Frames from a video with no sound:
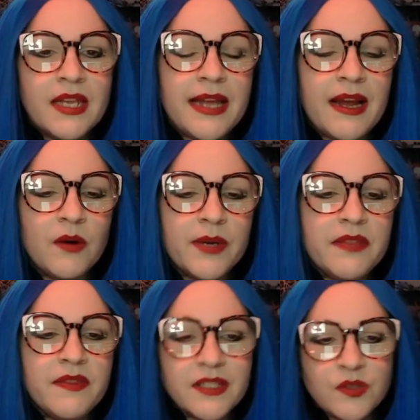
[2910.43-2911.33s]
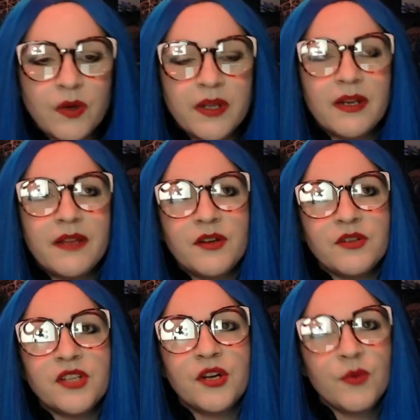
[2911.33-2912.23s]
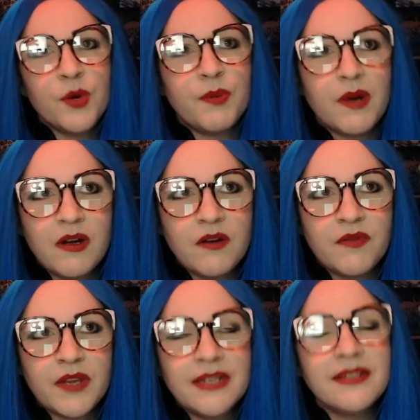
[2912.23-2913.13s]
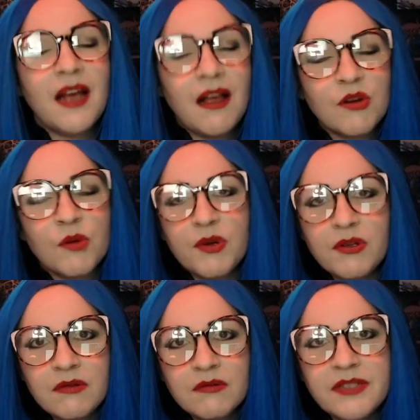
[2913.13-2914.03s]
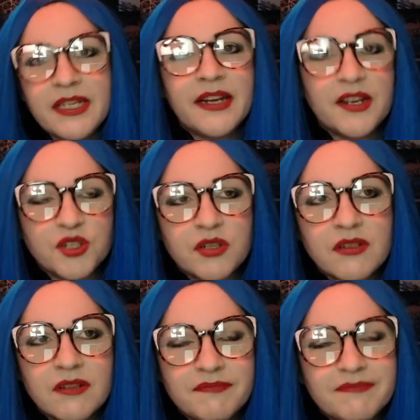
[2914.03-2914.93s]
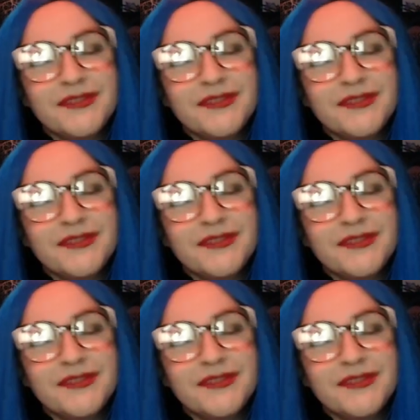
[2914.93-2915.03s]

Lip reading: Now, in this one, there's a group of intolerable teenagers.